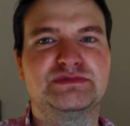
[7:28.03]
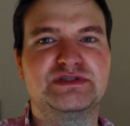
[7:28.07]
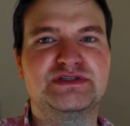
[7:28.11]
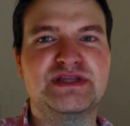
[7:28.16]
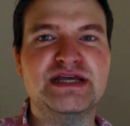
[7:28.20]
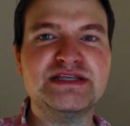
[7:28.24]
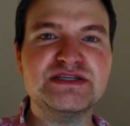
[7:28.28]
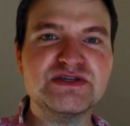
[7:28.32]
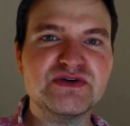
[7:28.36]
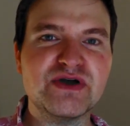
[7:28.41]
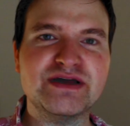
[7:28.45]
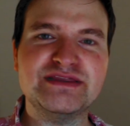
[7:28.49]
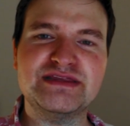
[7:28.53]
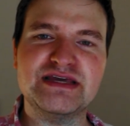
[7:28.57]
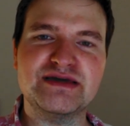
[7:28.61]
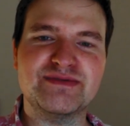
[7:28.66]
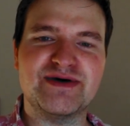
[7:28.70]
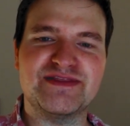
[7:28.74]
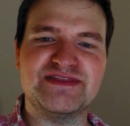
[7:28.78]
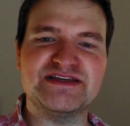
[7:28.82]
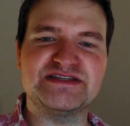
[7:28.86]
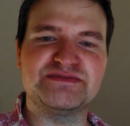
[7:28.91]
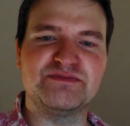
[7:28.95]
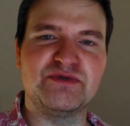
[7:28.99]
That's the great thing
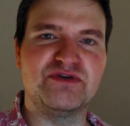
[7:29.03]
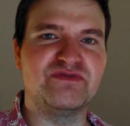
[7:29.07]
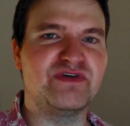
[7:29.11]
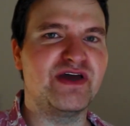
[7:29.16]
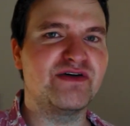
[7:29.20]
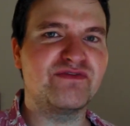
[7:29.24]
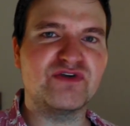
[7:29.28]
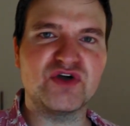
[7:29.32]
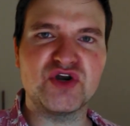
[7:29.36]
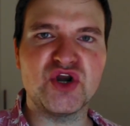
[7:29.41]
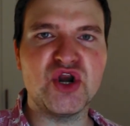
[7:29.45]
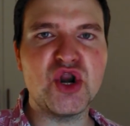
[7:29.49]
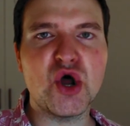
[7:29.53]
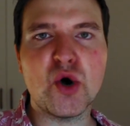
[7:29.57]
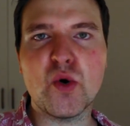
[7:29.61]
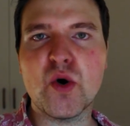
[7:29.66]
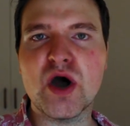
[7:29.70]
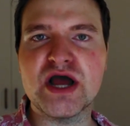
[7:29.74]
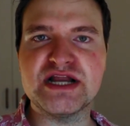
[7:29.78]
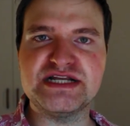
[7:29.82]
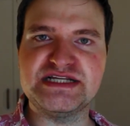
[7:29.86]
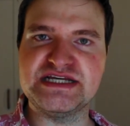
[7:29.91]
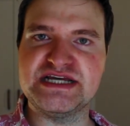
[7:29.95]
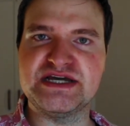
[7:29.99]
about this movie. I've got no
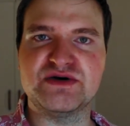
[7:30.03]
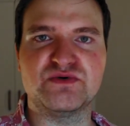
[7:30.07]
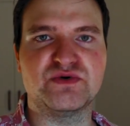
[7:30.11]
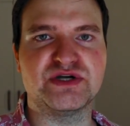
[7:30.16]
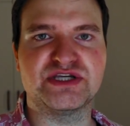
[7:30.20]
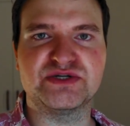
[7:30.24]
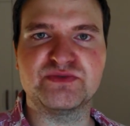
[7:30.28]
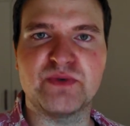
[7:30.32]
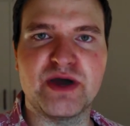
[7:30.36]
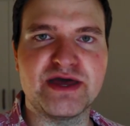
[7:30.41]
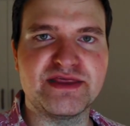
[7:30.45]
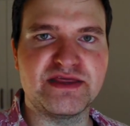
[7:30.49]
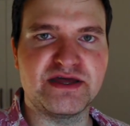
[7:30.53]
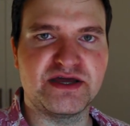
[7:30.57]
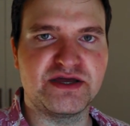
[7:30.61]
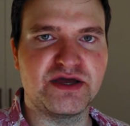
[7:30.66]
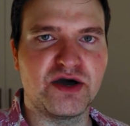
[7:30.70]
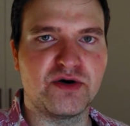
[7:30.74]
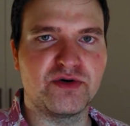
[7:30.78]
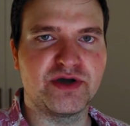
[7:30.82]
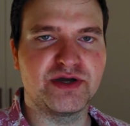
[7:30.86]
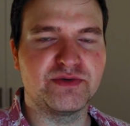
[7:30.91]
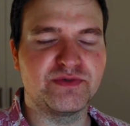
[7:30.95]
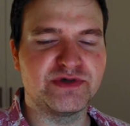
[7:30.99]
idea which way they're
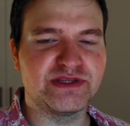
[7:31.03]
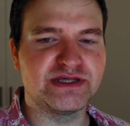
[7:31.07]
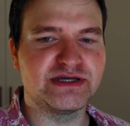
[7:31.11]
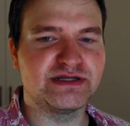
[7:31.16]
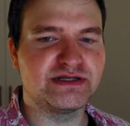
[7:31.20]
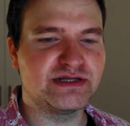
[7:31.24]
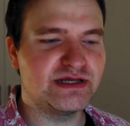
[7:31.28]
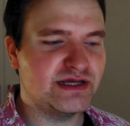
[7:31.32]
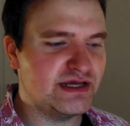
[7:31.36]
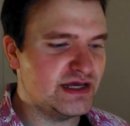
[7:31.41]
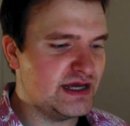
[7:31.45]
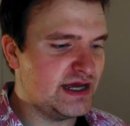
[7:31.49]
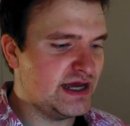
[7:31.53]
going with it.